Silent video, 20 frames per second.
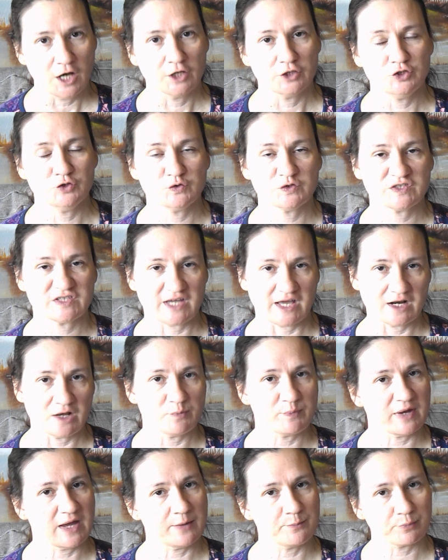You set
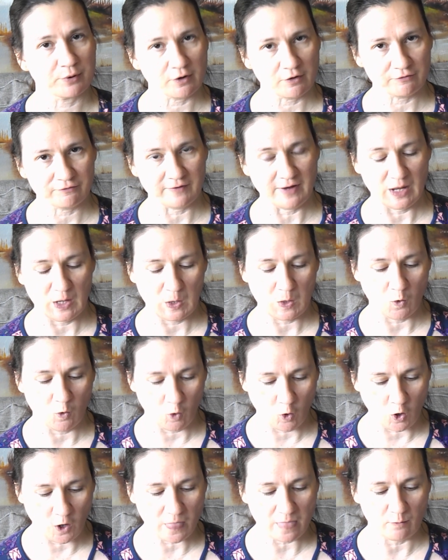up a profile
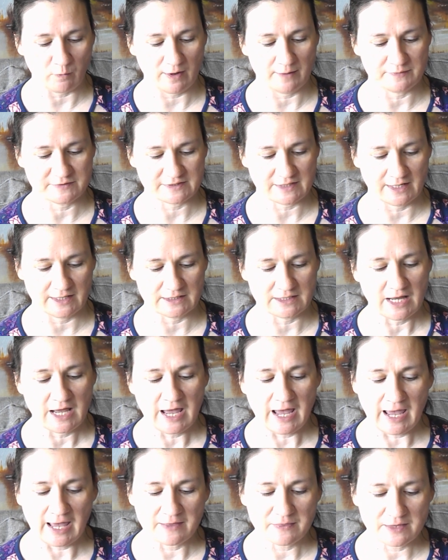on the website,
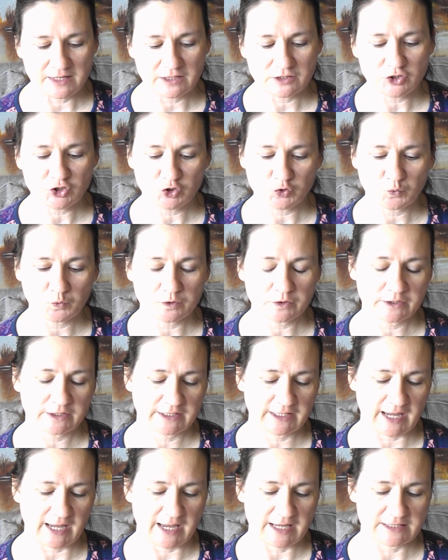and then you will
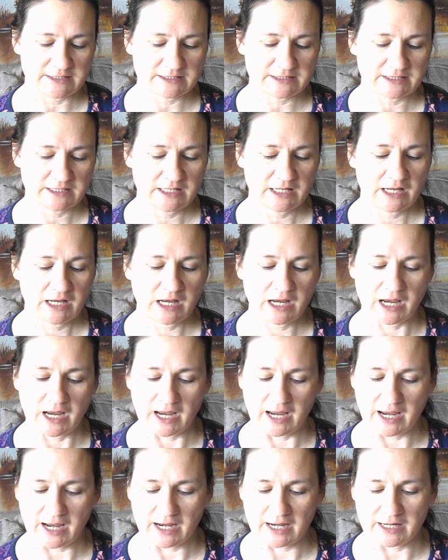get
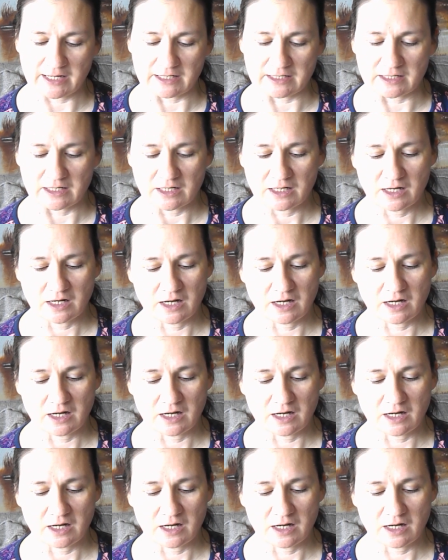a